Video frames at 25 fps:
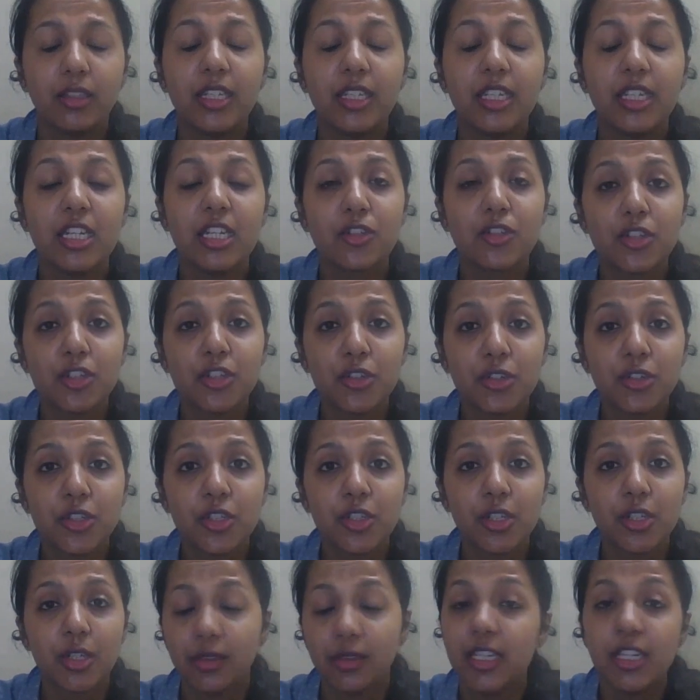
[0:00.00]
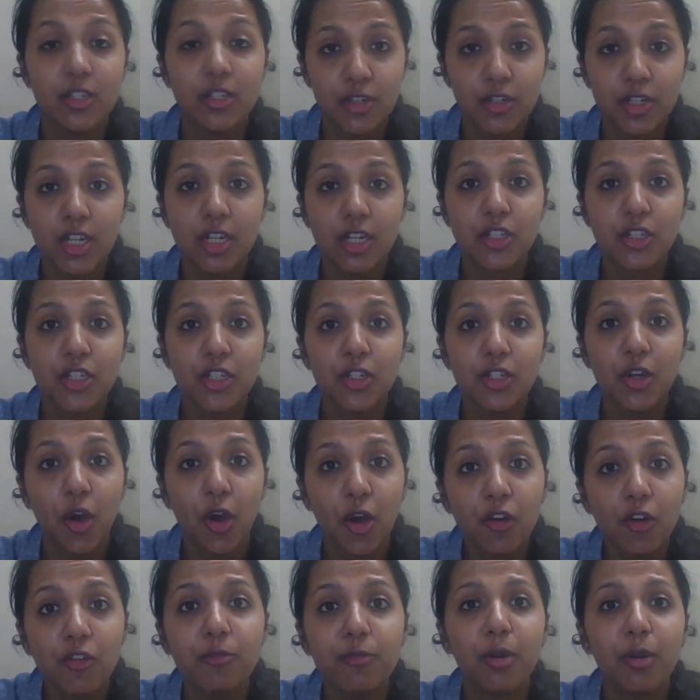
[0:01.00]
introduction, the introduction
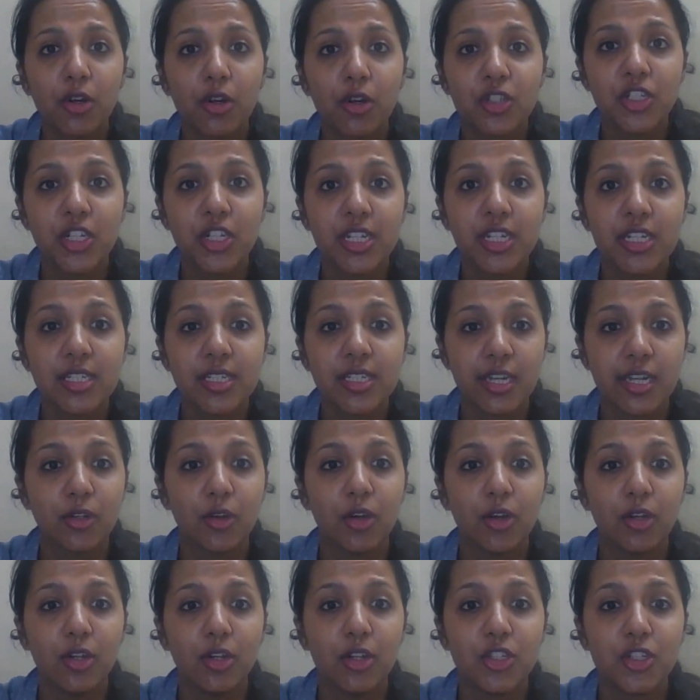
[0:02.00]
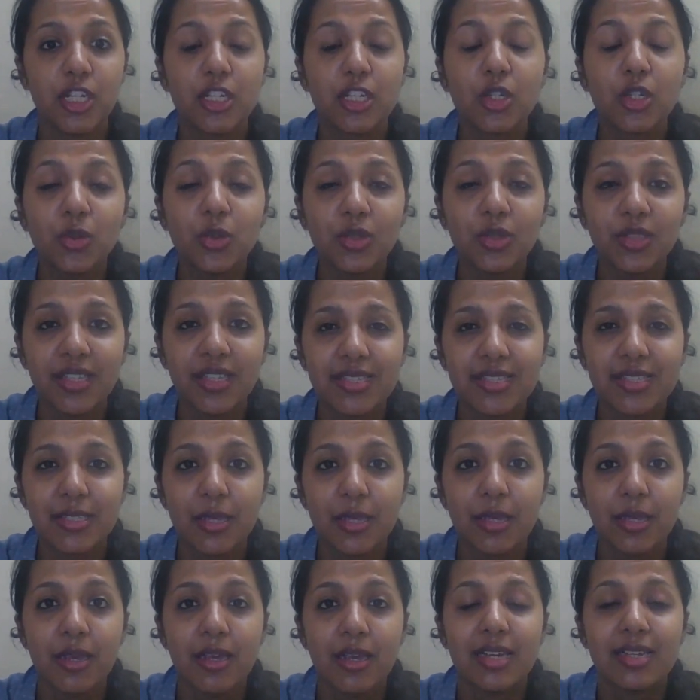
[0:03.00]
of blockchain technology to this
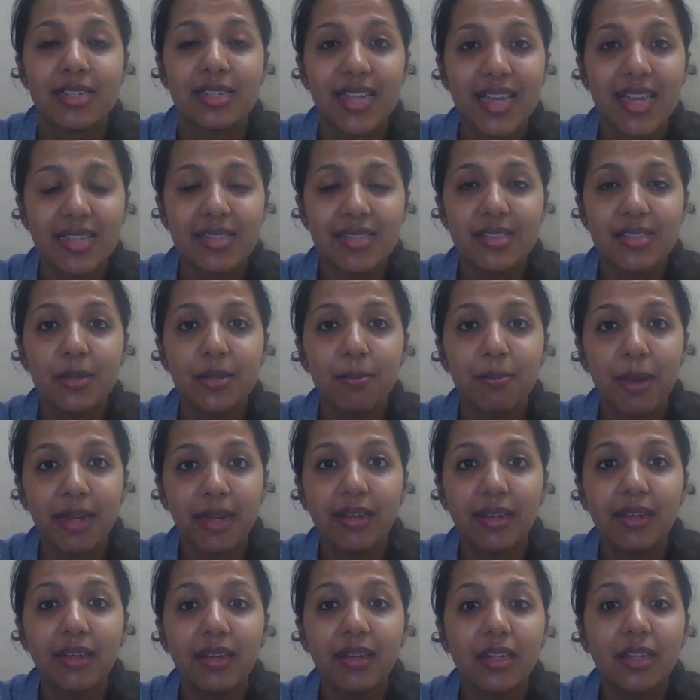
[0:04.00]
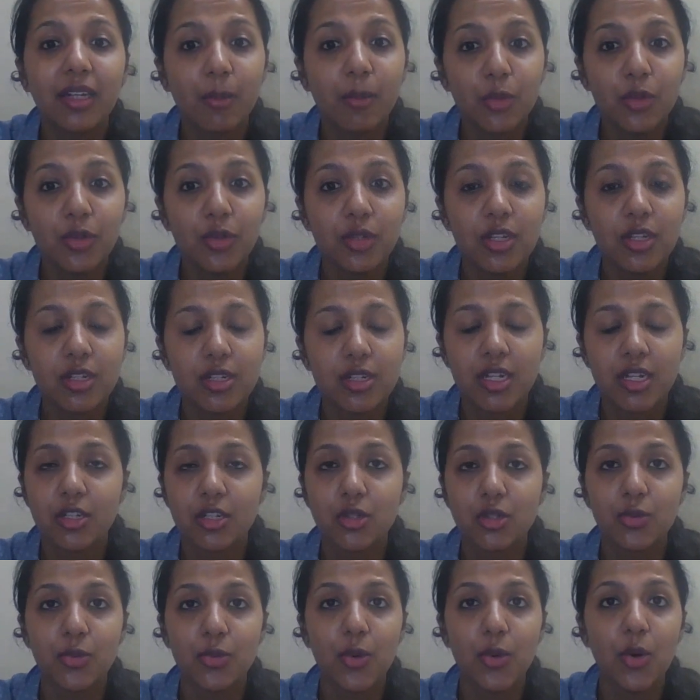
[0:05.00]
takes the medical community
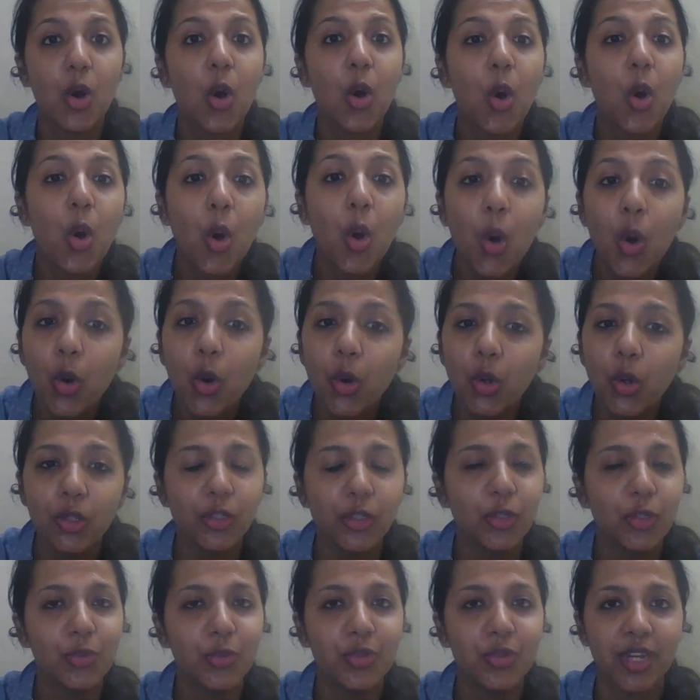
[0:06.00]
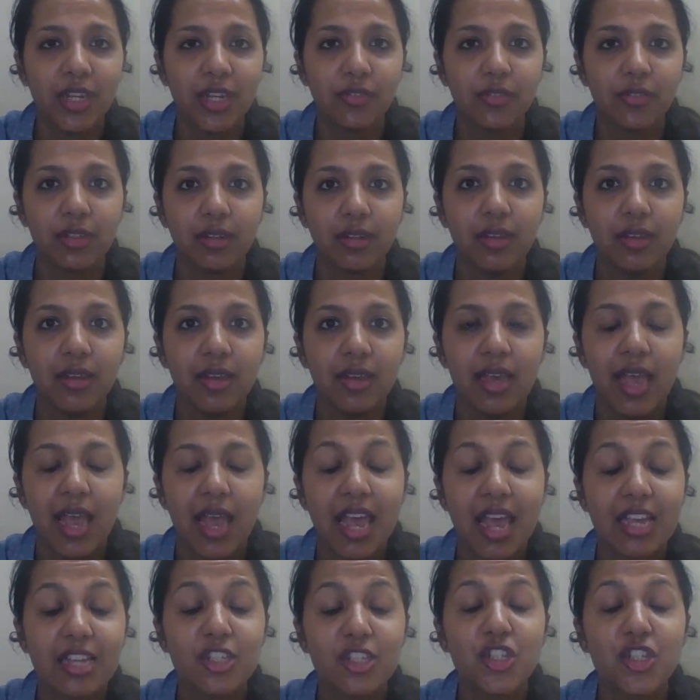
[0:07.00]
to a whole new level
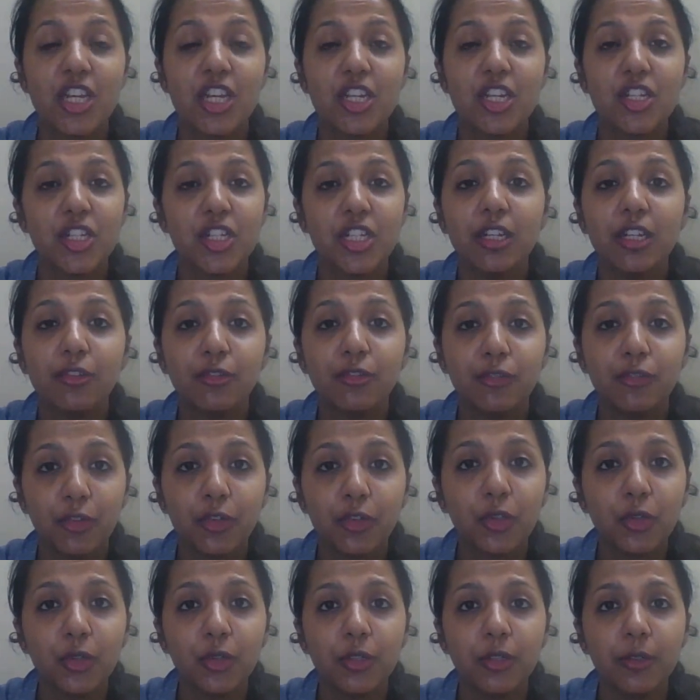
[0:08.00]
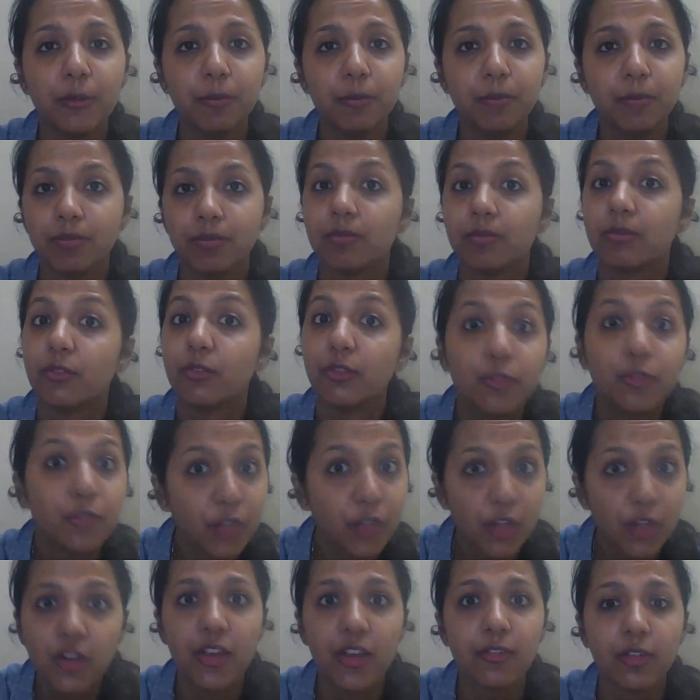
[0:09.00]
and changing it for good,
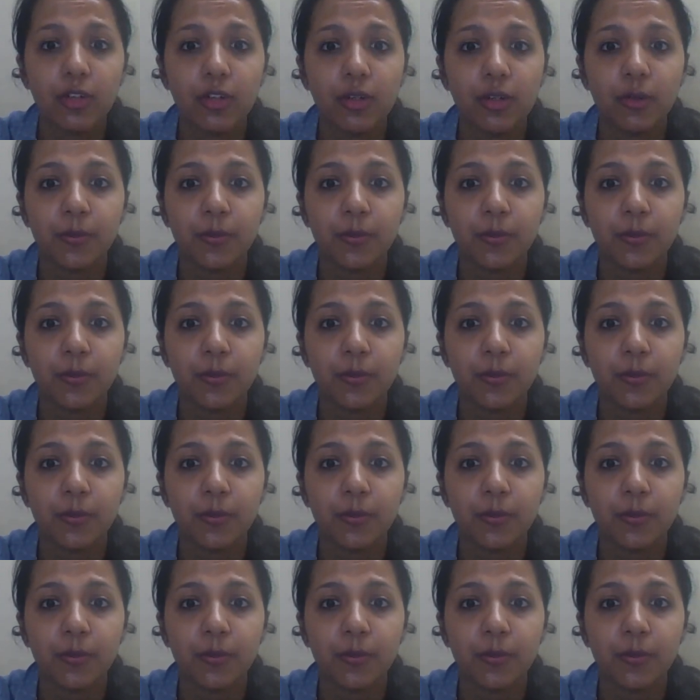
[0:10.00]
forever.